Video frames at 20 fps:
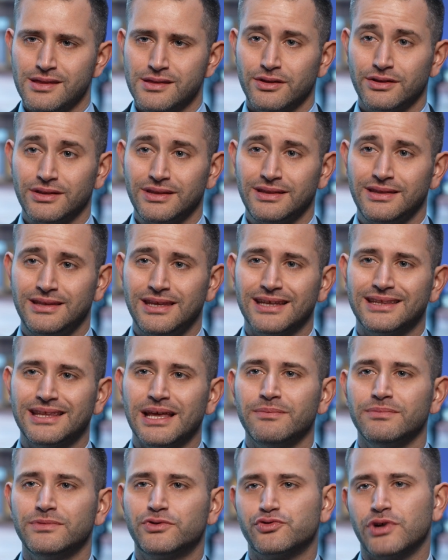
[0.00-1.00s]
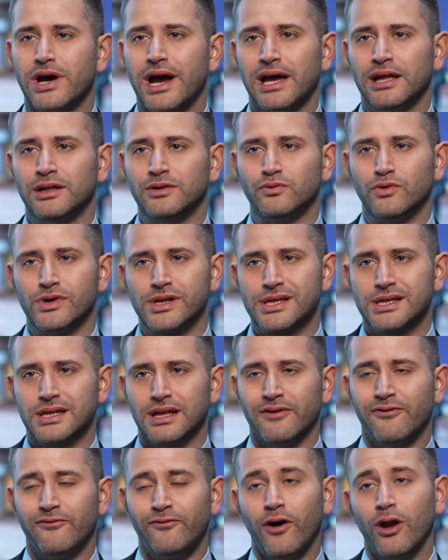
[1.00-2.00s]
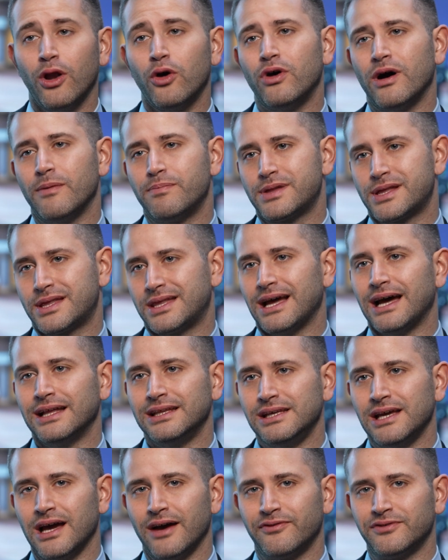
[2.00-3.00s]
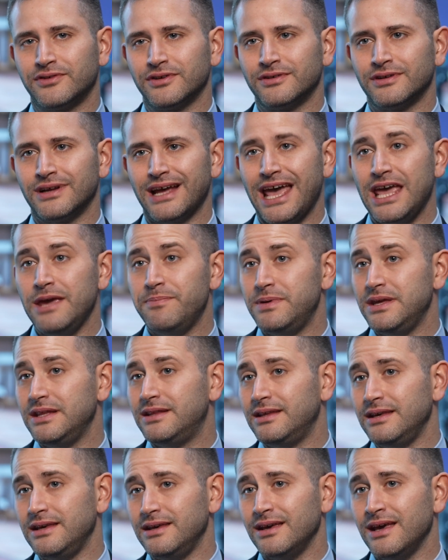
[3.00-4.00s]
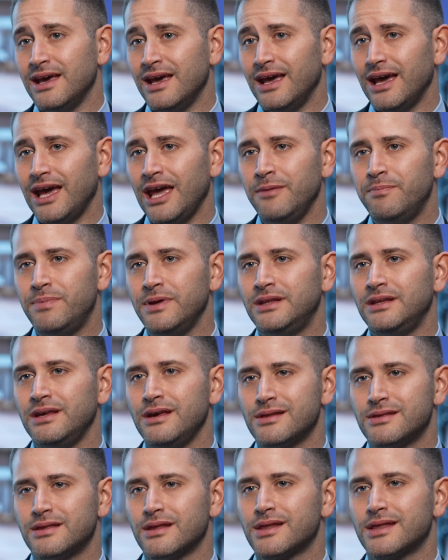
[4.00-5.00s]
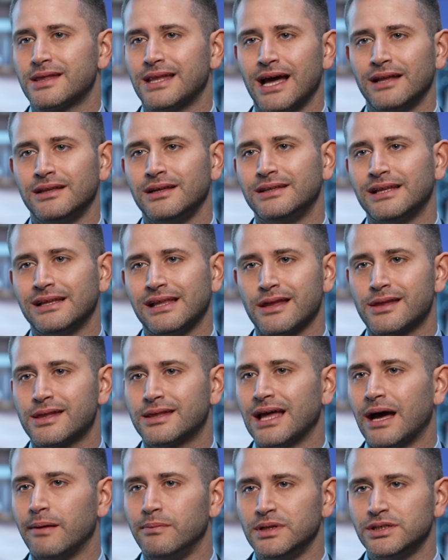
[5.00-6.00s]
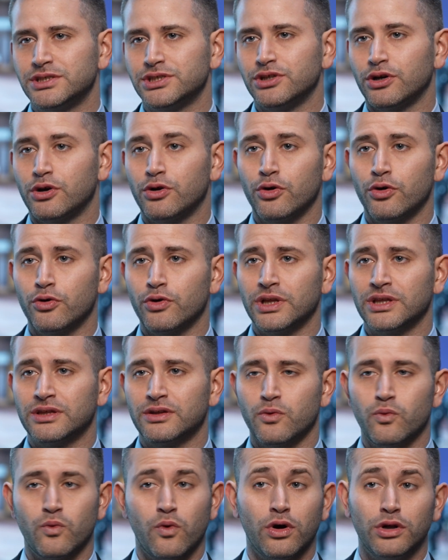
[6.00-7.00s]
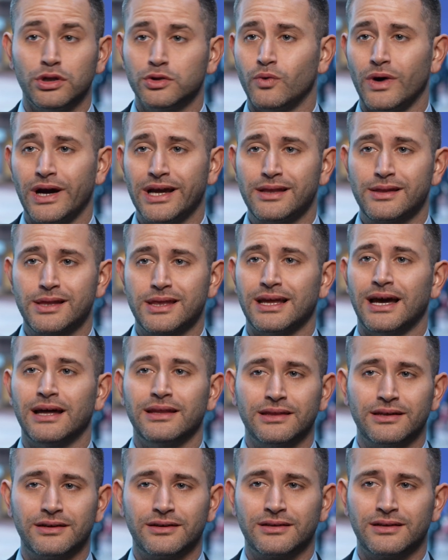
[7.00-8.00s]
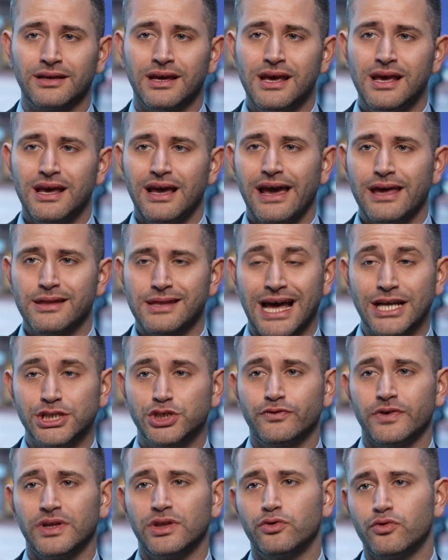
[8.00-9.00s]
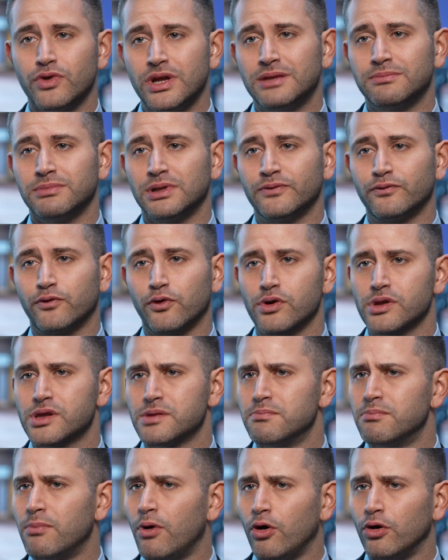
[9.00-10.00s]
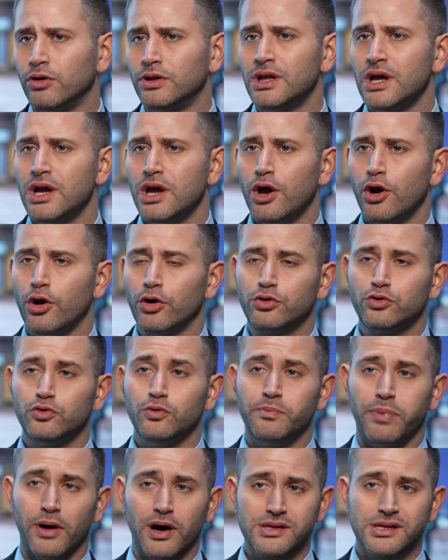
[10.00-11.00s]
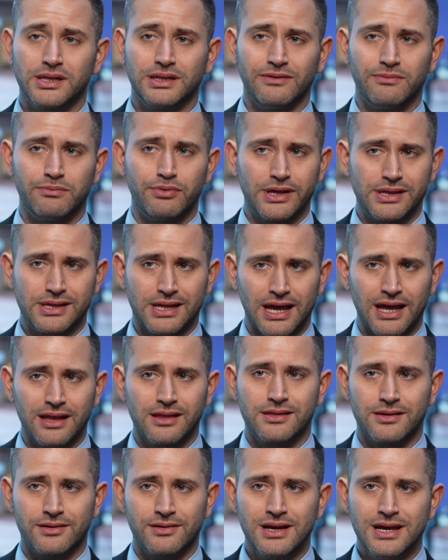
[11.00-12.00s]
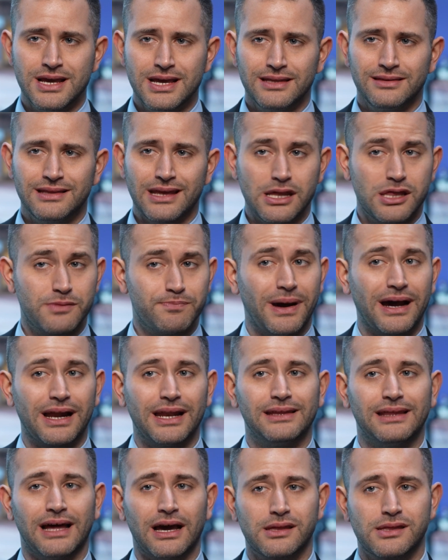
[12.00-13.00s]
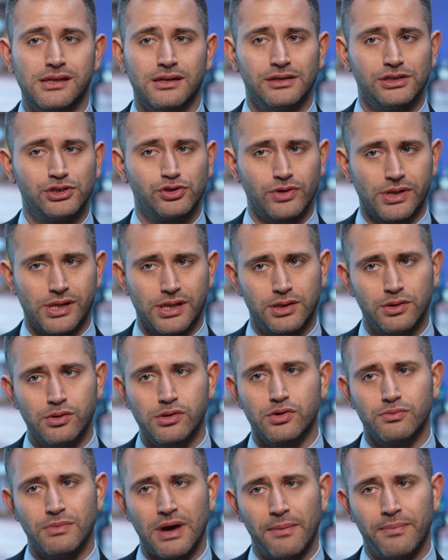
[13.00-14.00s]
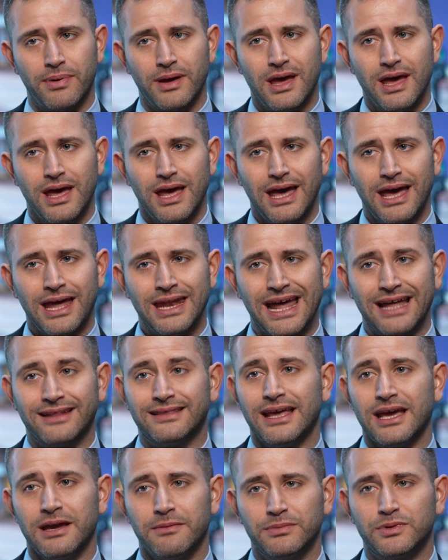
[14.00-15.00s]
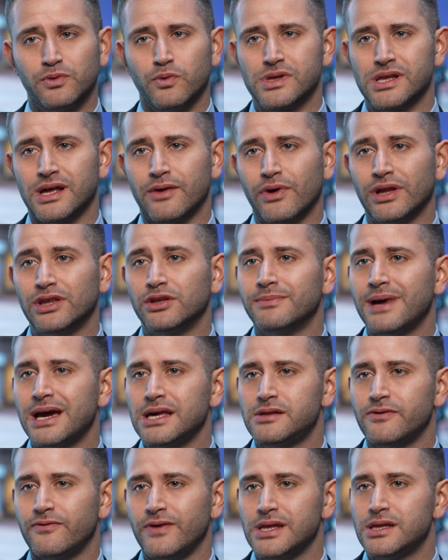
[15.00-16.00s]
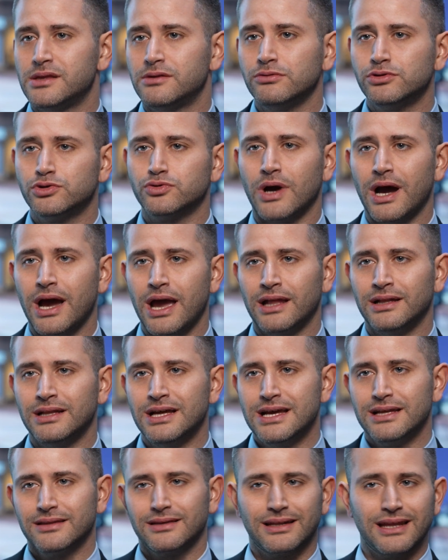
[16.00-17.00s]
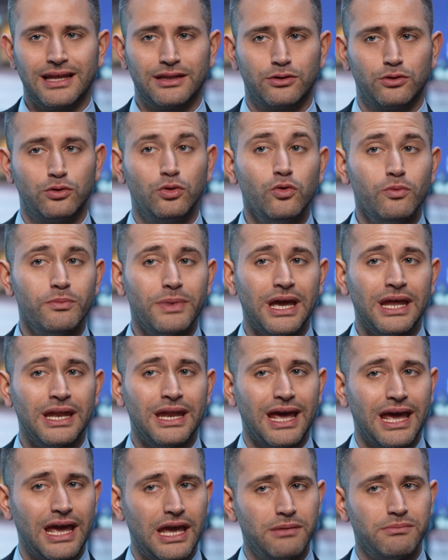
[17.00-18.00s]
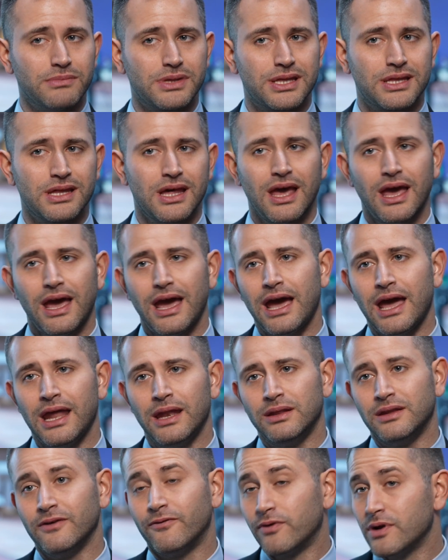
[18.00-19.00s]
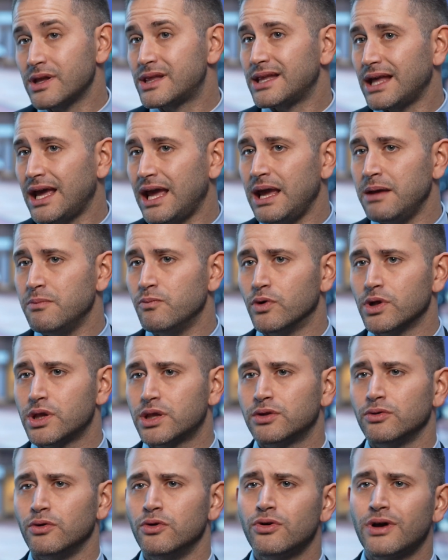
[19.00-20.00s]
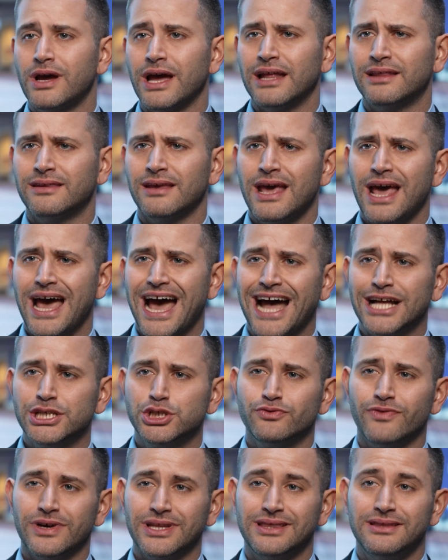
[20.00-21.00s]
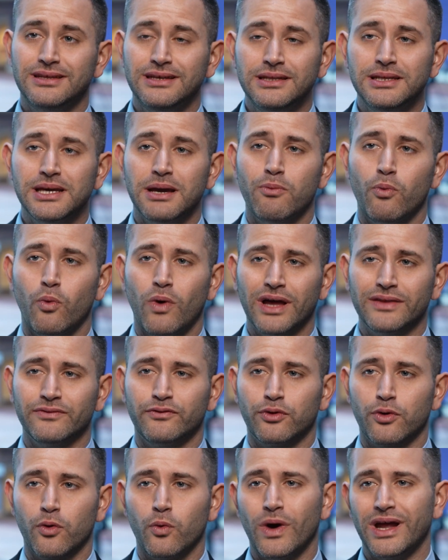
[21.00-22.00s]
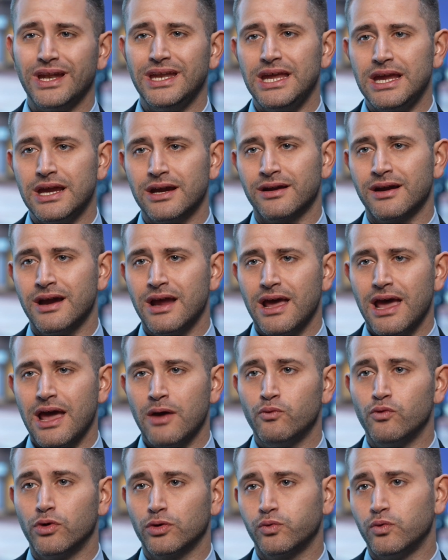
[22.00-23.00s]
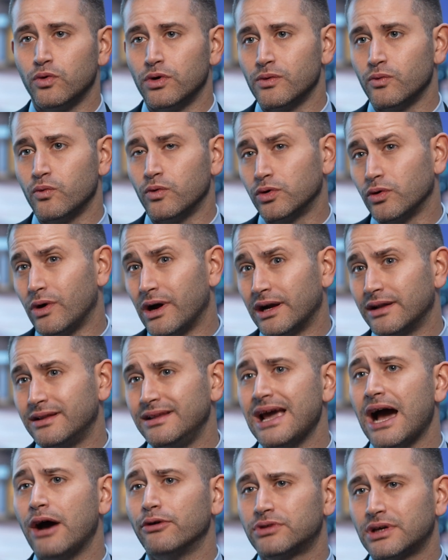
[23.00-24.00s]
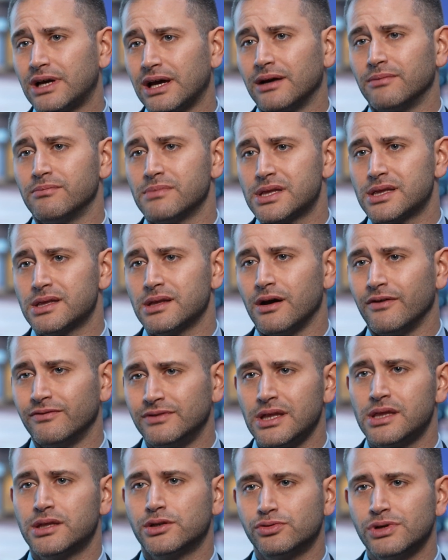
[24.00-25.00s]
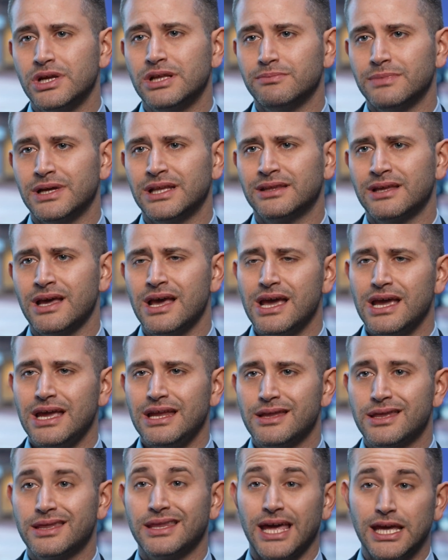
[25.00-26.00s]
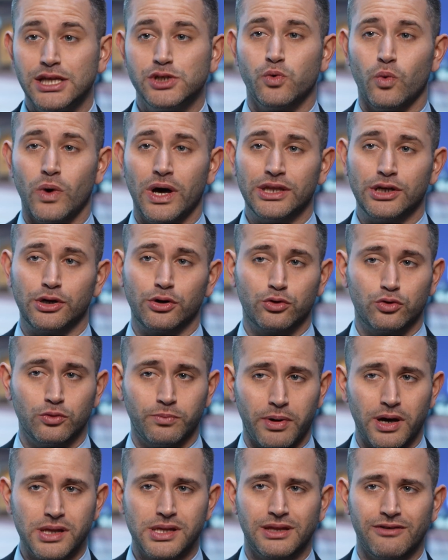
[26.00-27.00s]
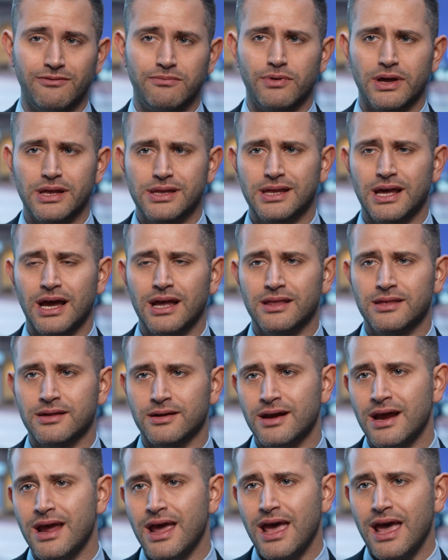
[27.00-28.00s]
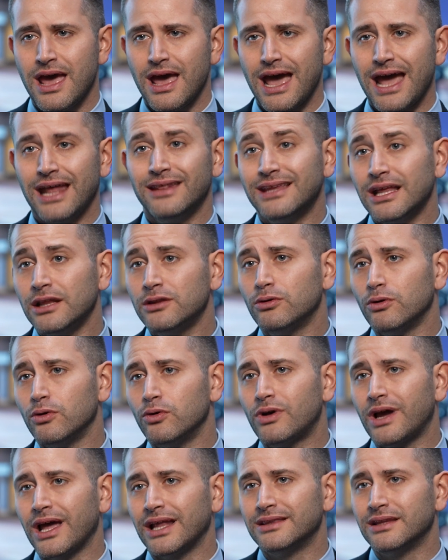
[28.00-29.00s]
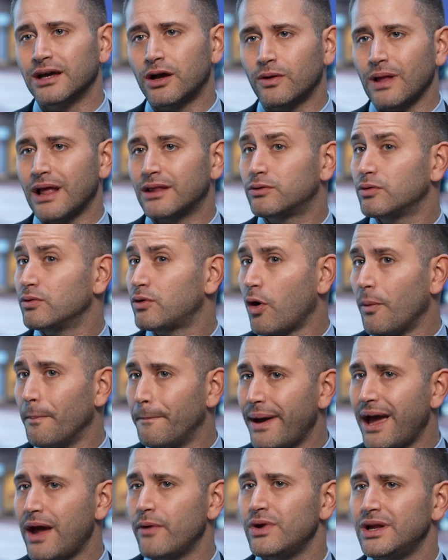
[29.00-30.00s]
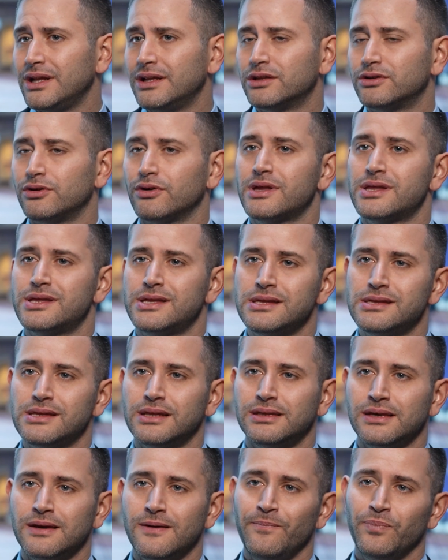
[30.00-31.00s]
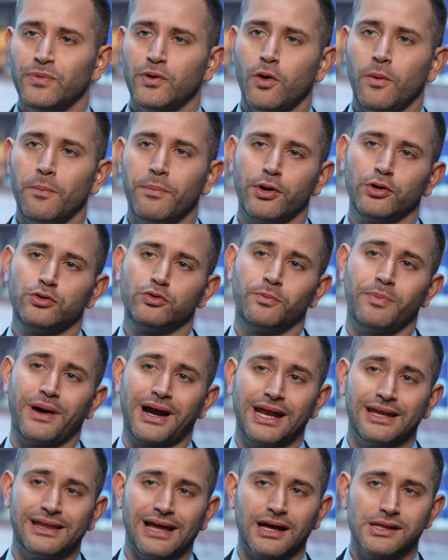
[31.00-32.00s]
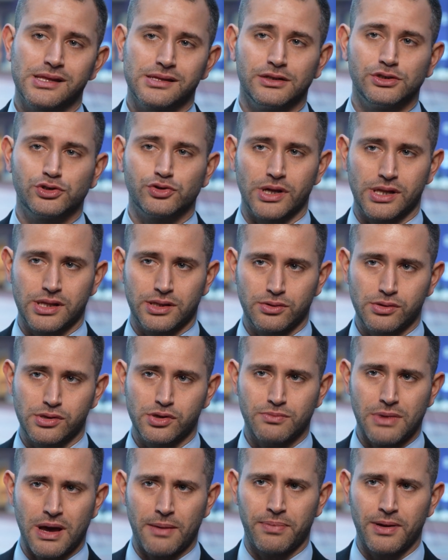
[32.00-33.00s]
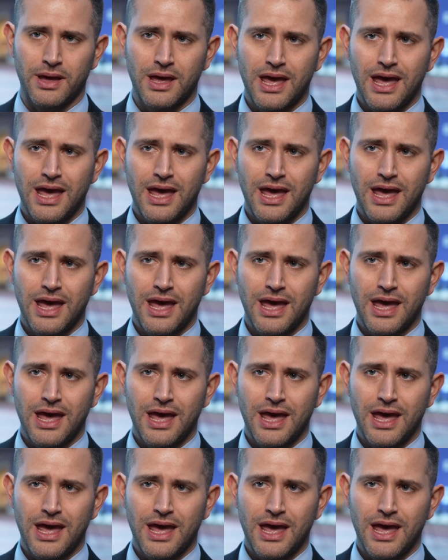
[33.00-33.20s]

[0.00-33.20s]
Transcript: So the ATEMPT trial was a follow-up study after APT. APT is the study that established the current worldwide standard as adjuvant treatment for small HER2-positive breast cancer, that is paclitaxel and trastuzumab. And ATEMPT was a randomized phase two trial that had two main aims. And the first aim was to look at adjuvant TDM1 for one year and what, what, what are the outcomes of this treatment in stage one HER2-positive breast cancer, and then to look at, the, to comparing lowering the toxicity compared to paclitaxel and trastuzumab.